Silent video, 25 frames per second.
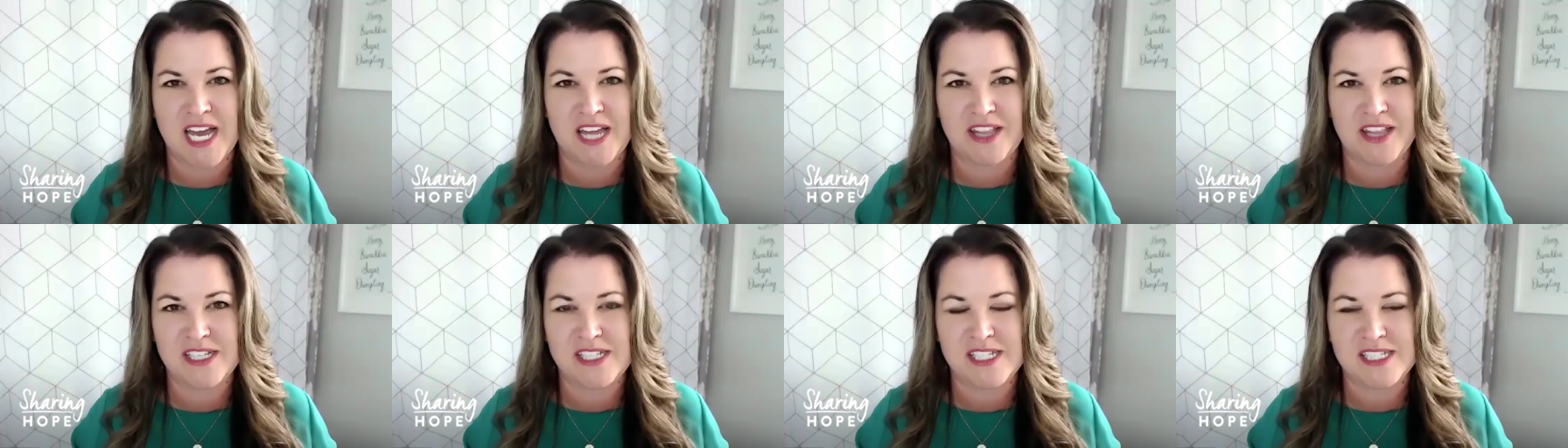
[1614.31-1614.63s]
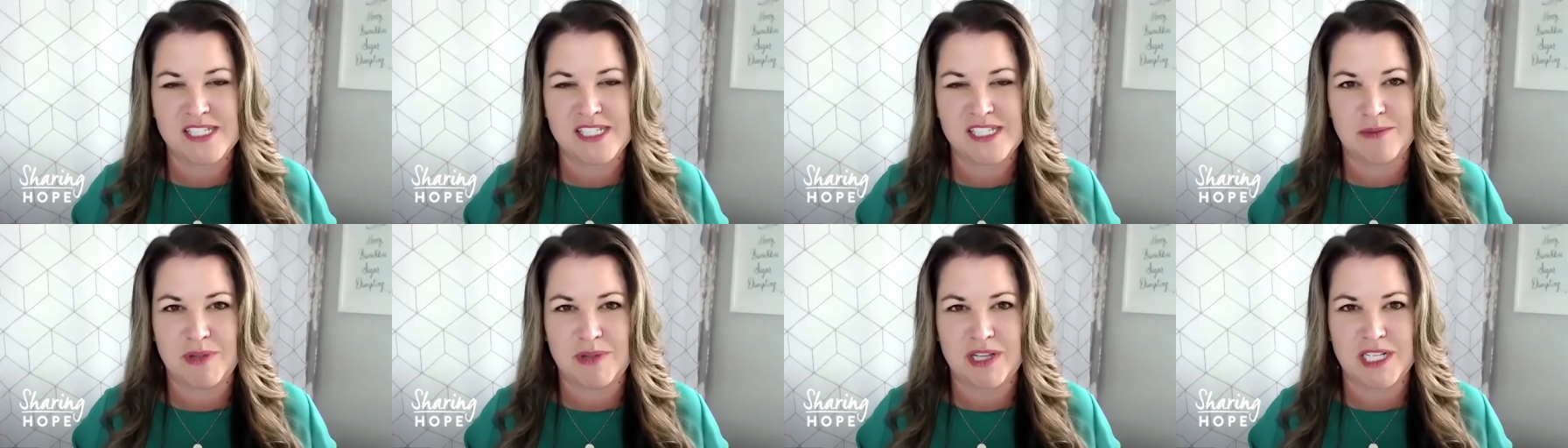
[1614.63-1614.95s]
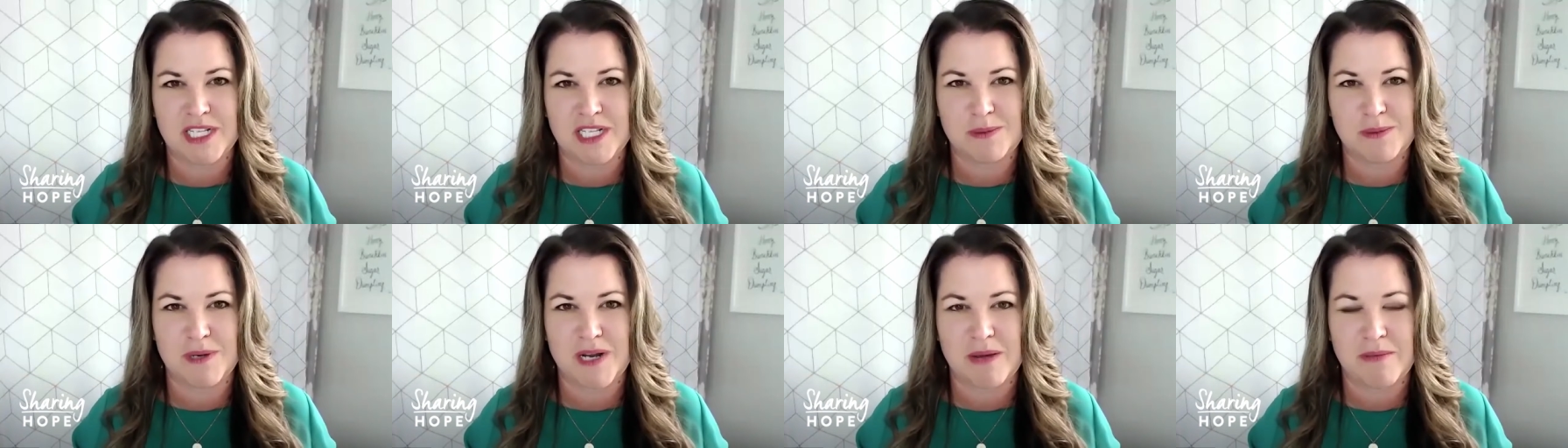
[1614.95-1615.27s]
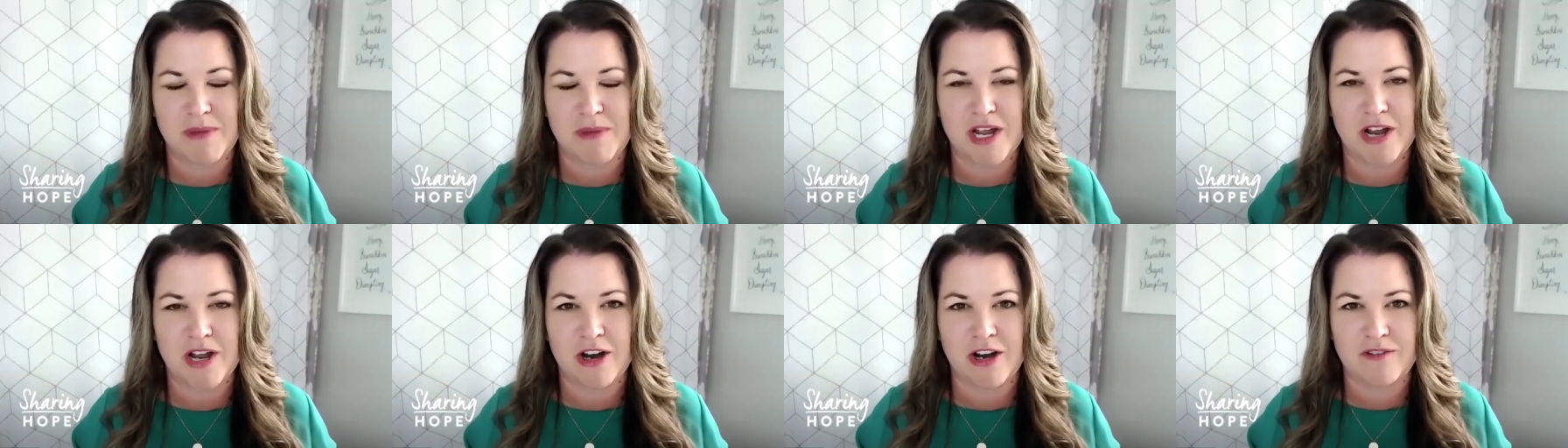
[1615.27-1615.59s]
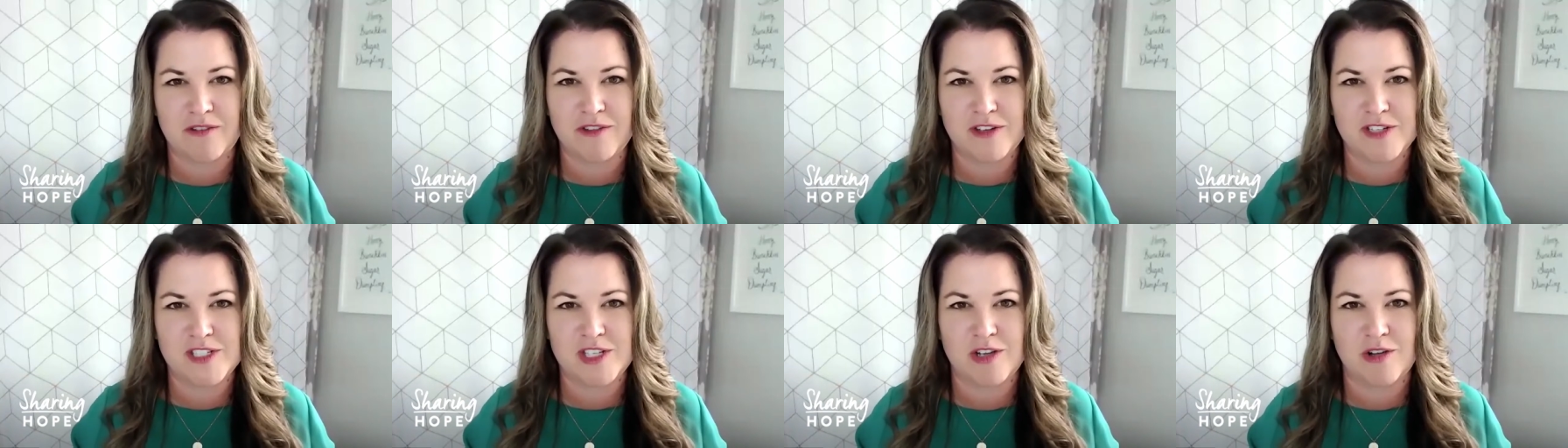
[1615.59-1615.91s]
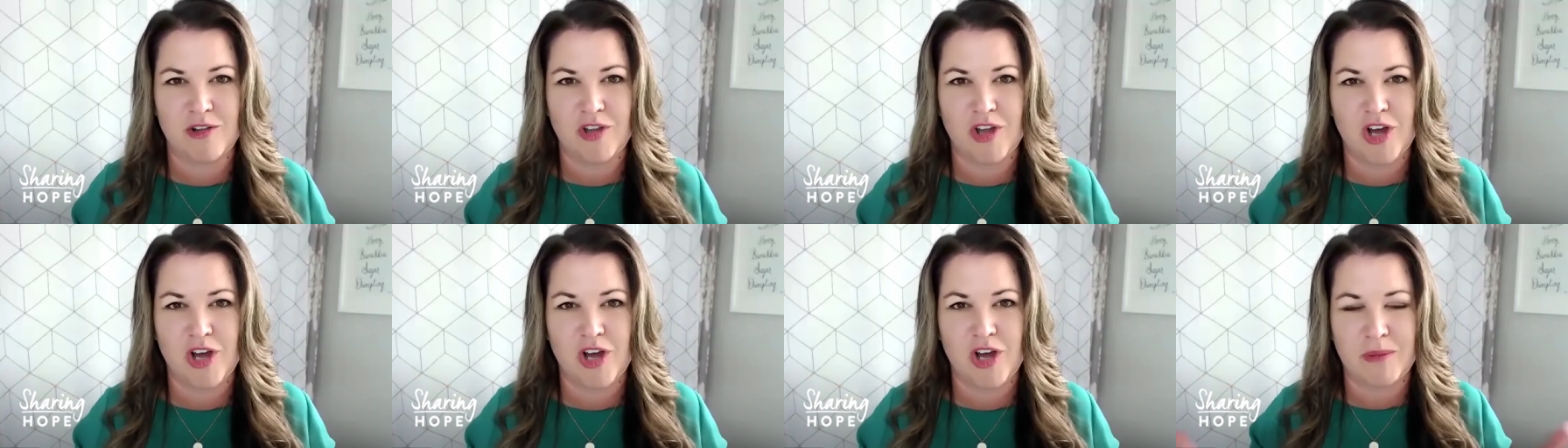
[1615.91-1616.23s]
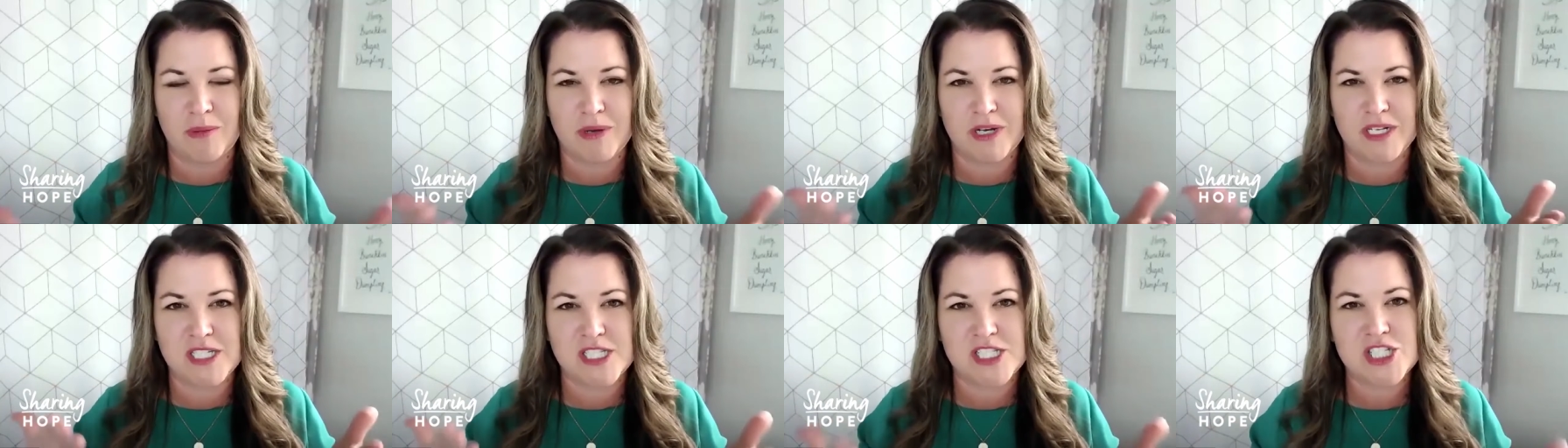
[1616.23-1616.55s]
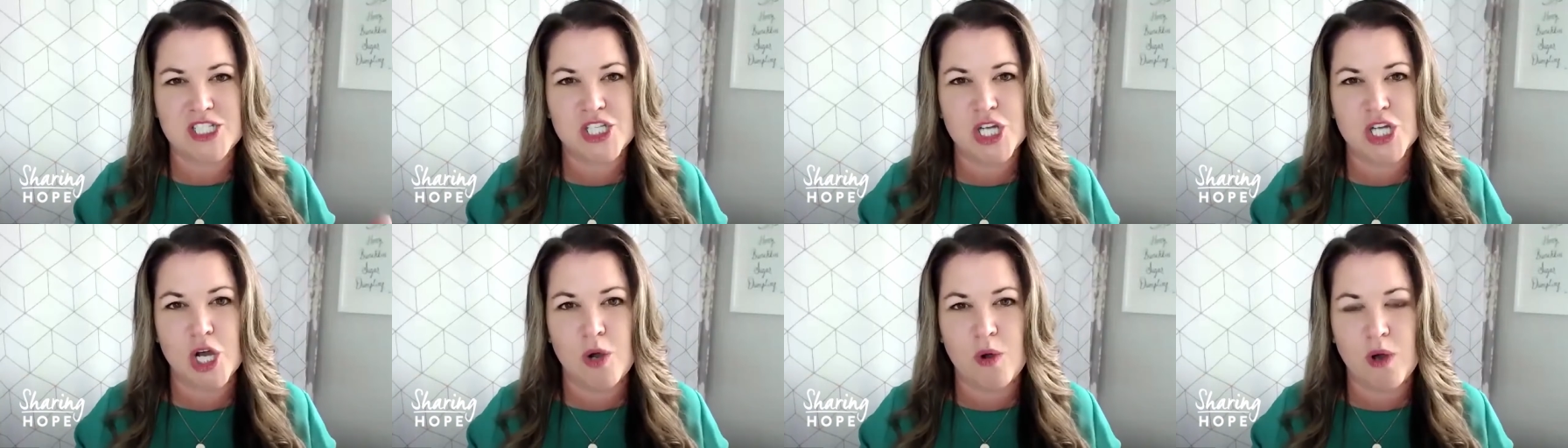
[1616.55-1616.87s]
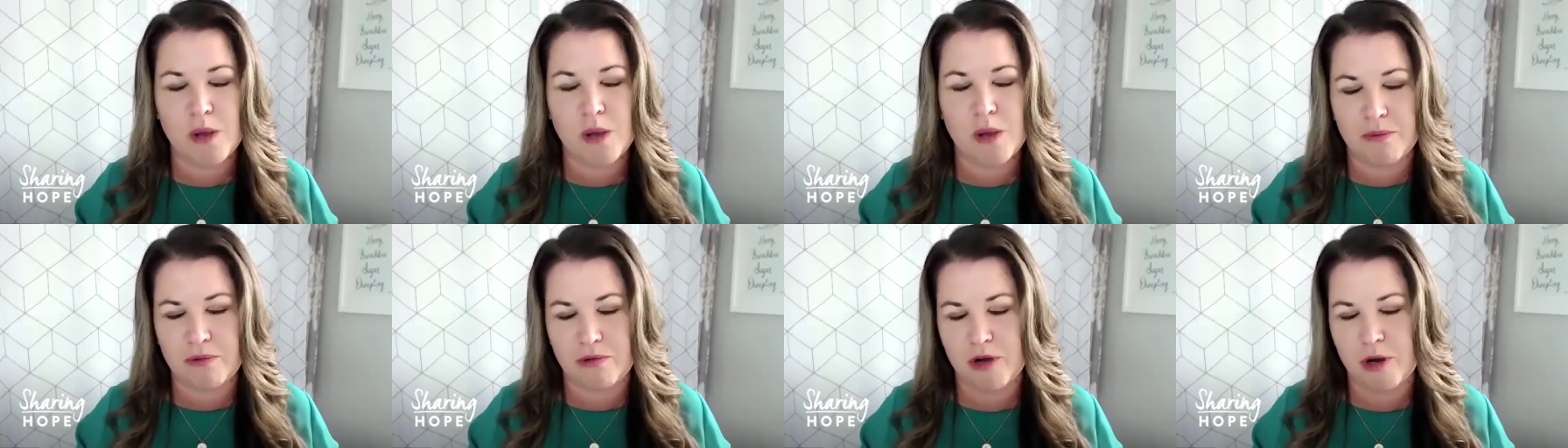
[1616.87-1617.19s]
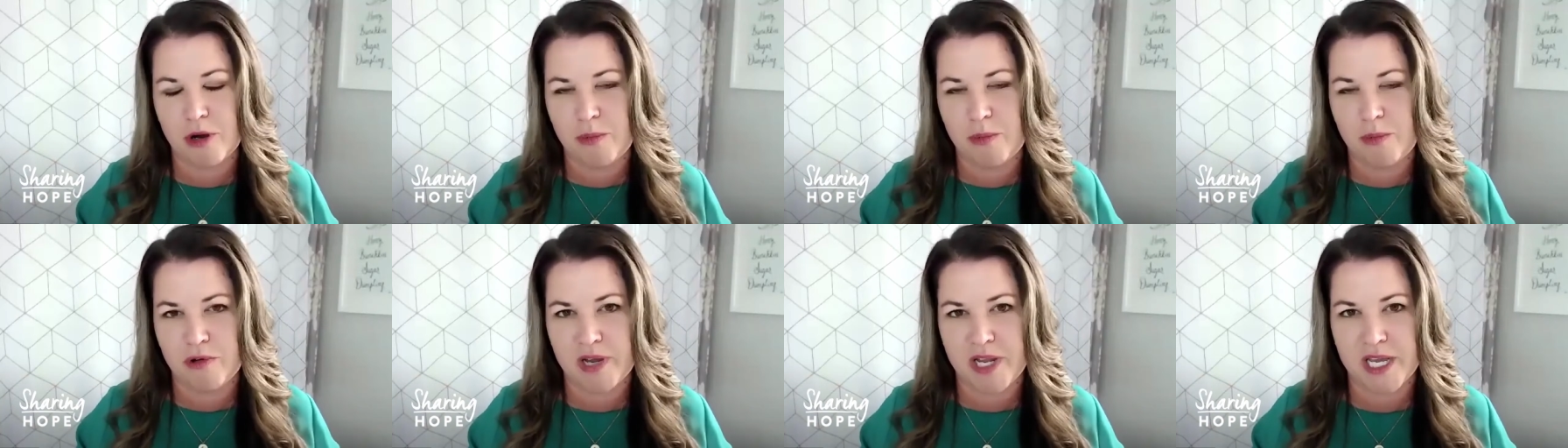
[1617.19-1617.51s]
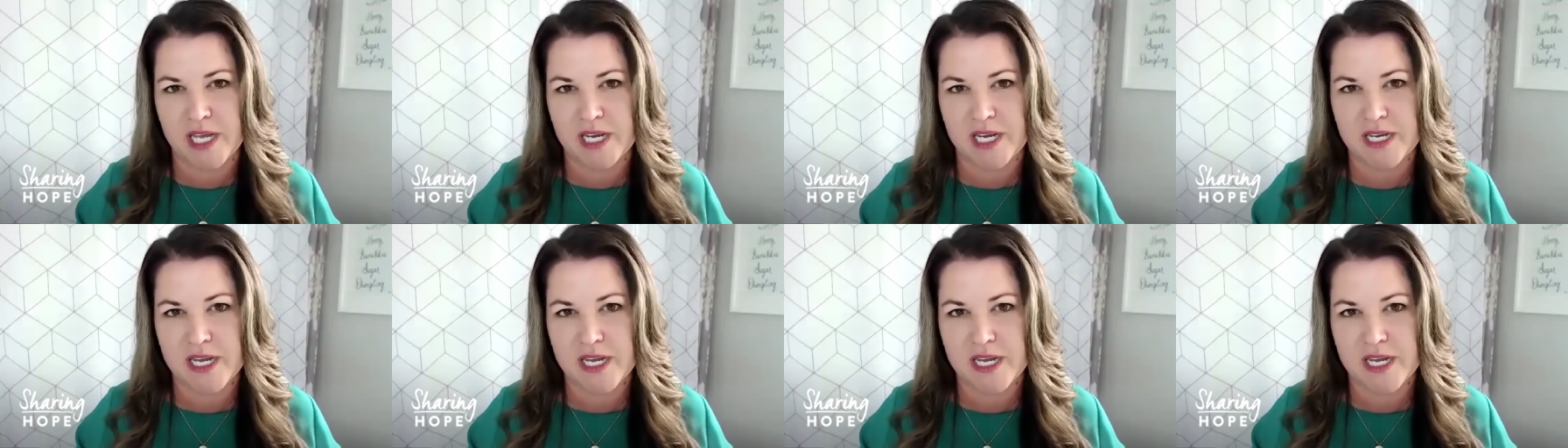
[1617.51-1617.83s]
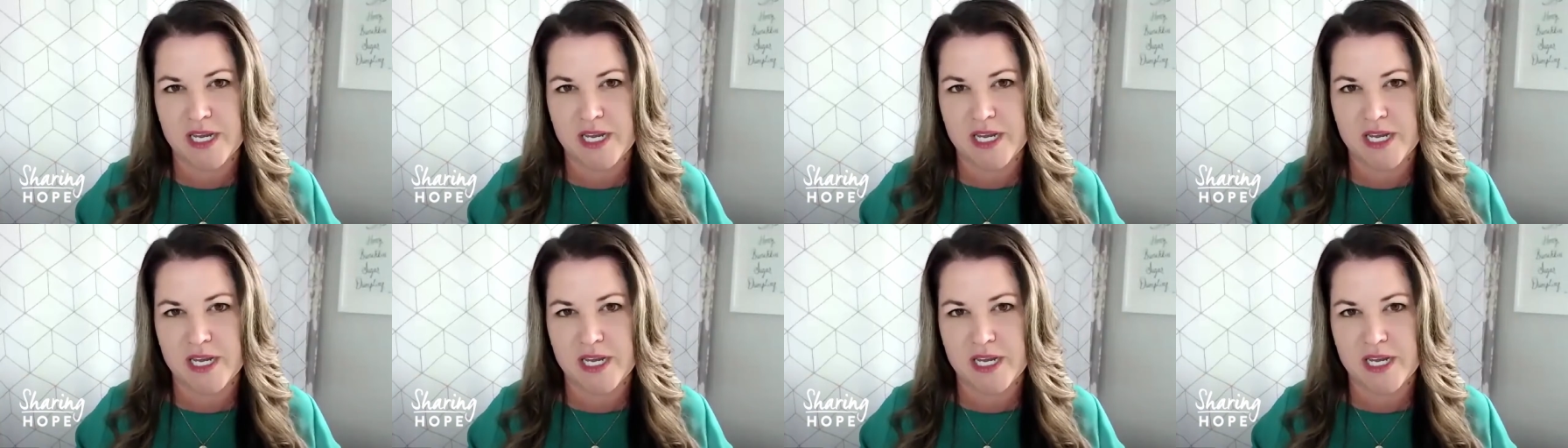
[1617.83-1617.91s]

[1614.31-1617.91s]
this is something that's been on my heart for so long, but it's so appropriate